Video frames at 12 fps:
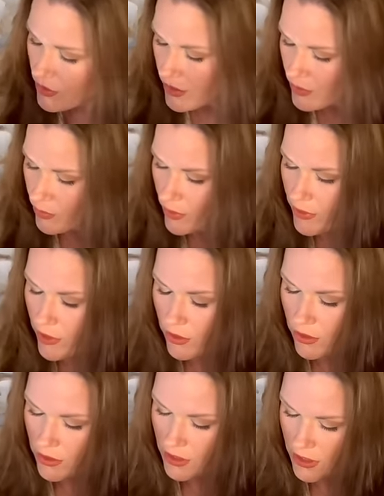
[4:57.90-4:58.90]
that's where we
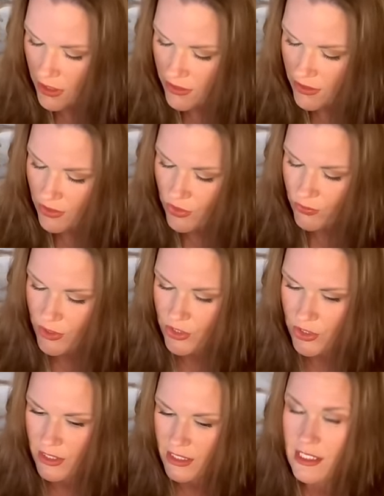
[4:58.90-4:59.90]
are, in a
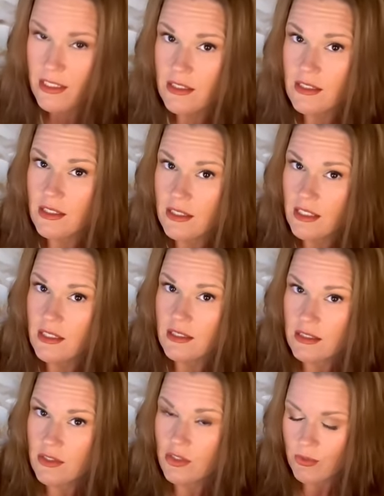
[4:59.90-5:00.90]
situation that is indeed a
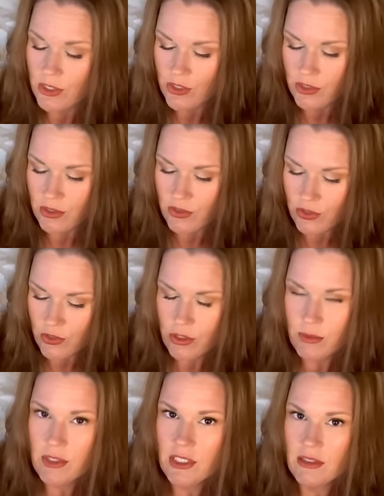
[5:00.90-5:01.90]
situation, a
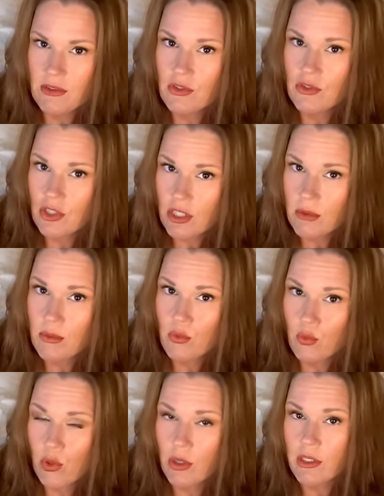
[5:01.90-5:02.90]
circumstance, job,
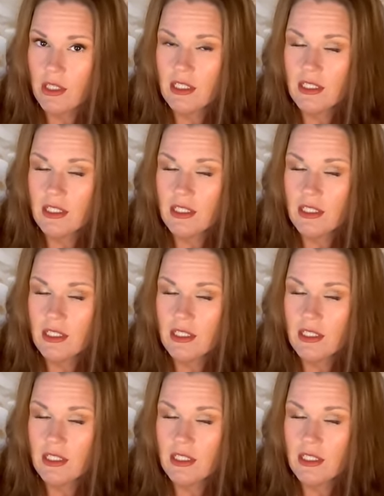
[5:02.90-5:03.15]
work, a